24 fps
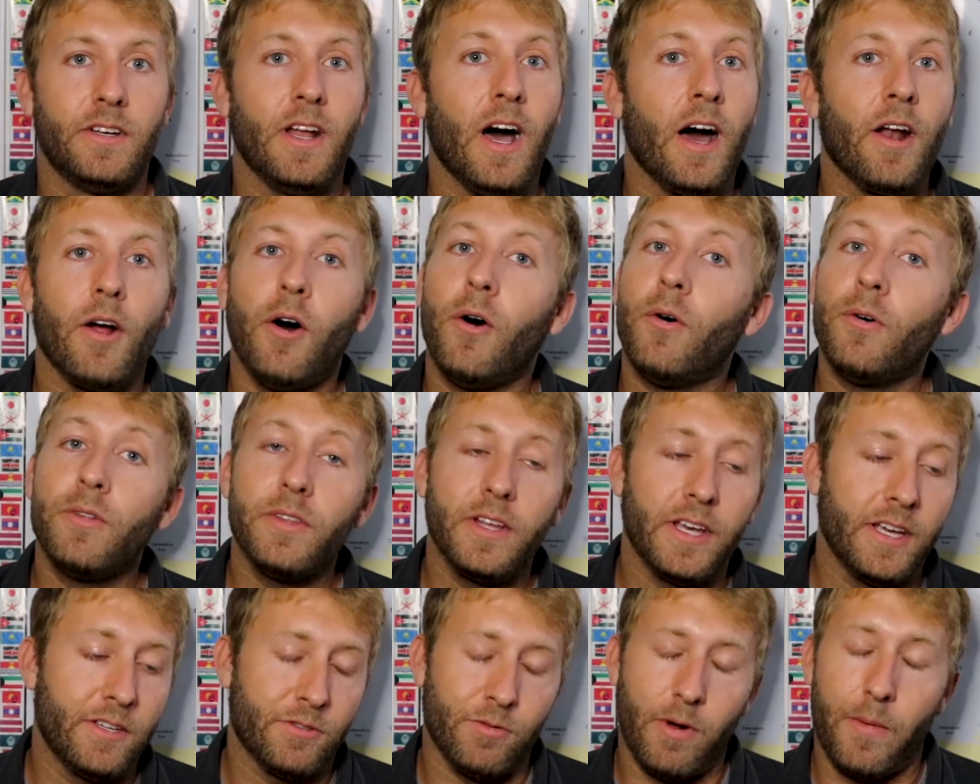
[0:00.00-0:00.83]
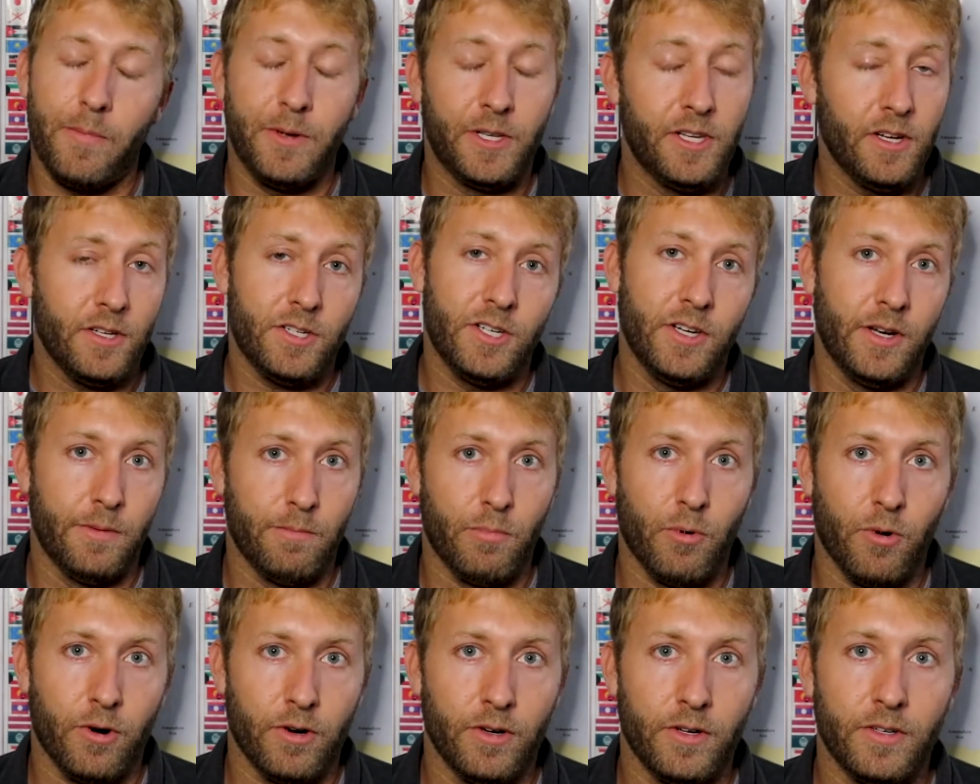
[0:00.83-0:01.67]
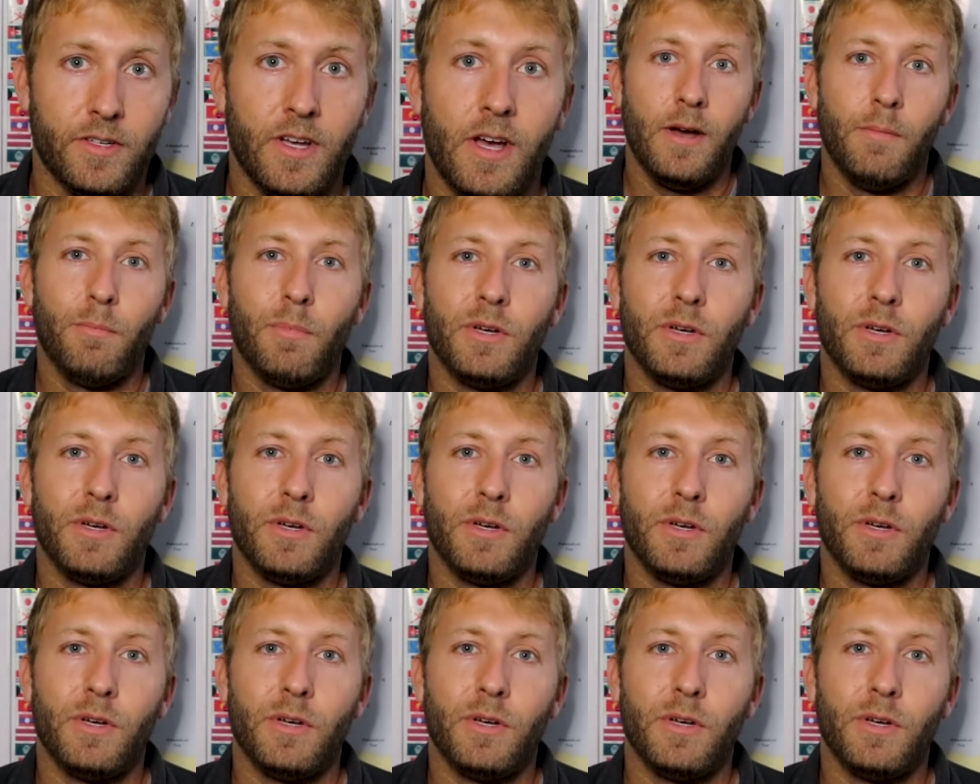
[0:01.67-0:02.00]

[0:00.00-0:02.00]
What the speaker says: Not only is repetition important,